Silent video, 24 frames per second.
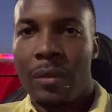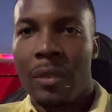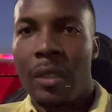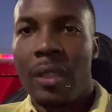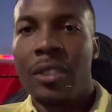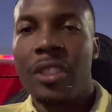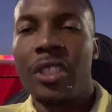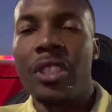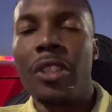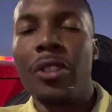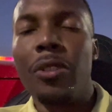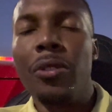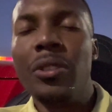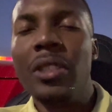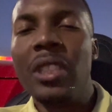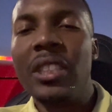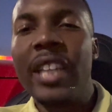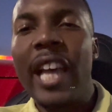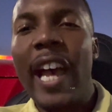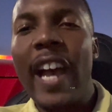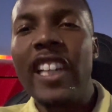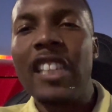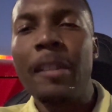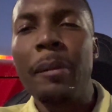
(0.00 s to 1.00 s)
So you just
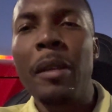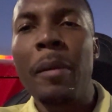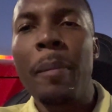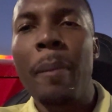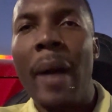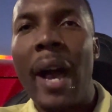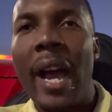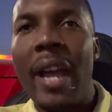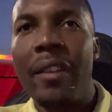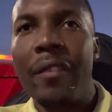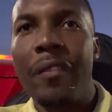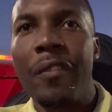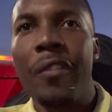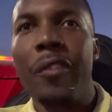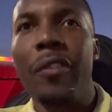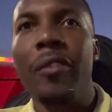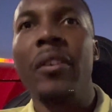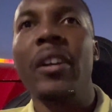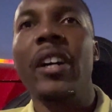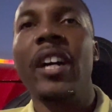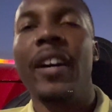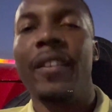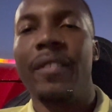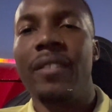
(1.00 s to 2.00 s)
have to be
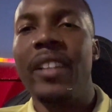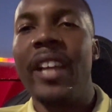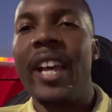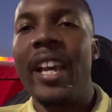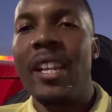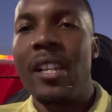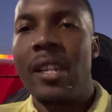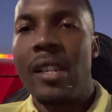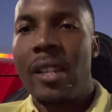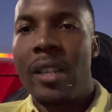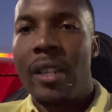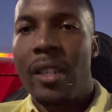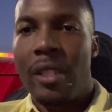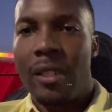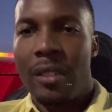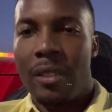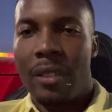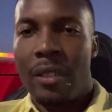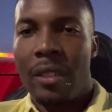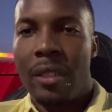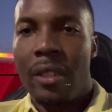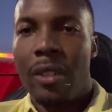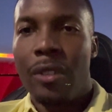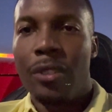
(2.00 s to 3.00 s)
mindful of that.
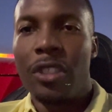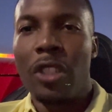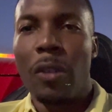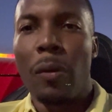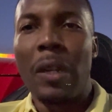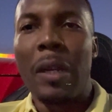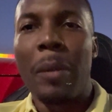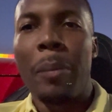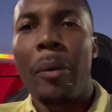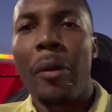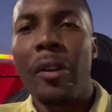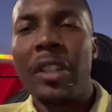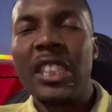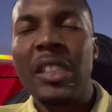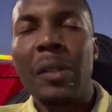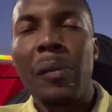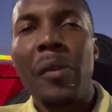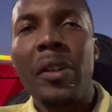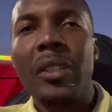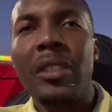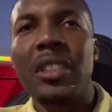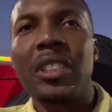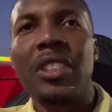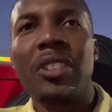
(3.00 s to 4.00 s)
So when a person
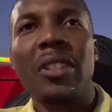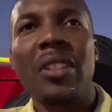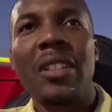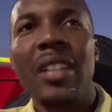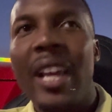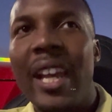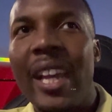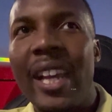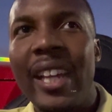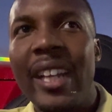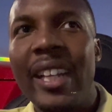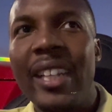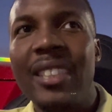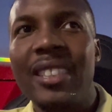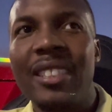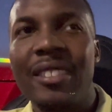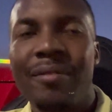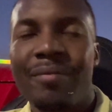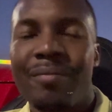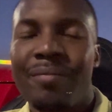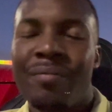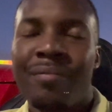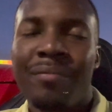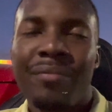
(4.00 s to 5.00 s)
reaches a certain age,
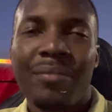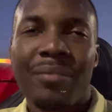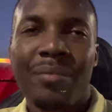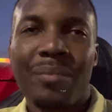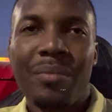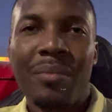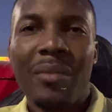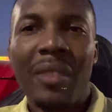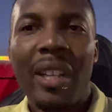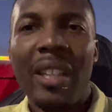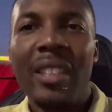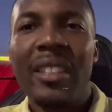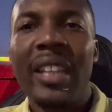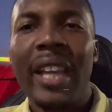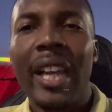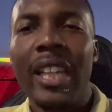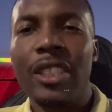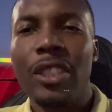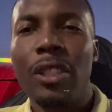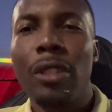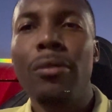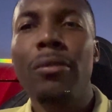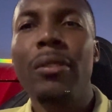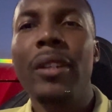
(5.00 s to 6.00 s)

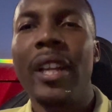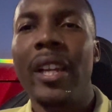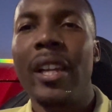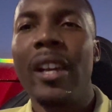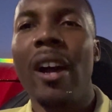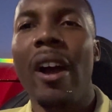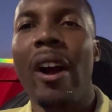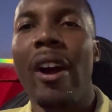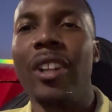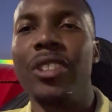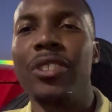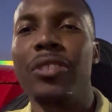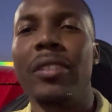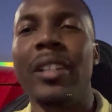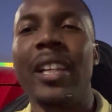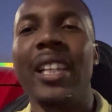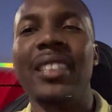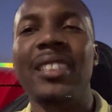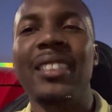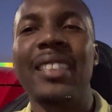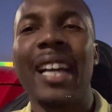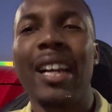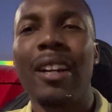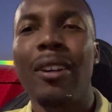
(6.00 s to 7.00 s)
that's who they are. So
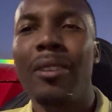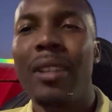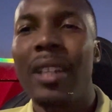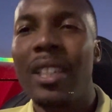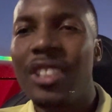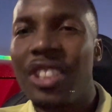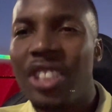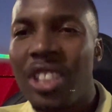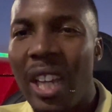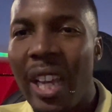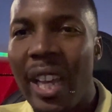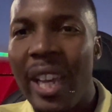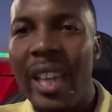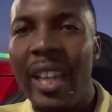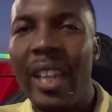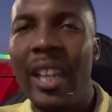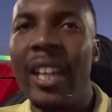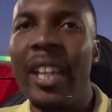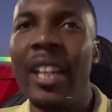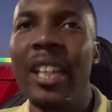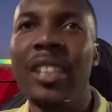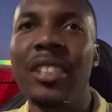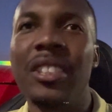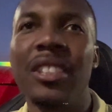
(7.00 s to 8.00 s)
it's not going to
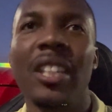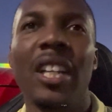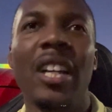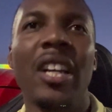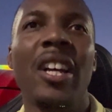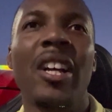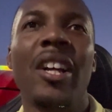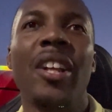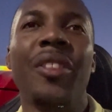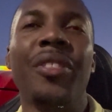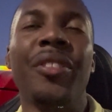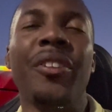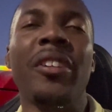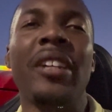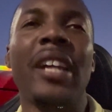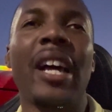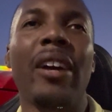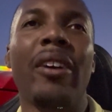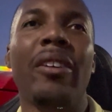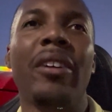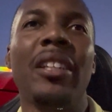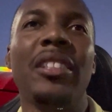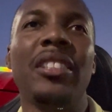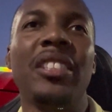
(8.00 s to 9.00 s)
change. They're
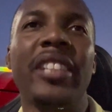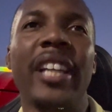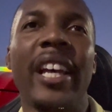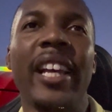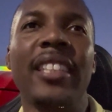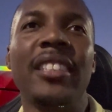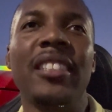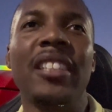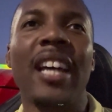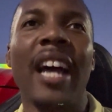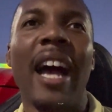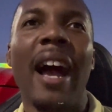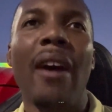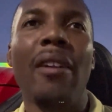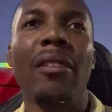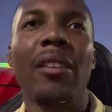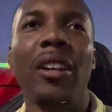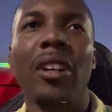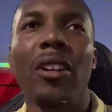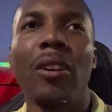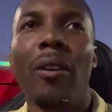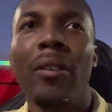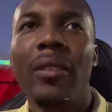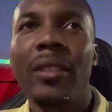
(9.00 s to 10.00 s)
not going to change their
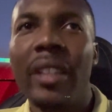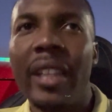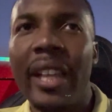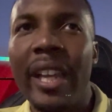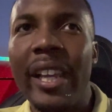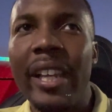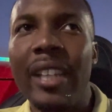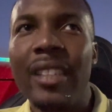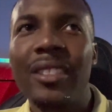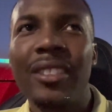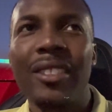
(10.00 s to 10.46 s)
outlook on things.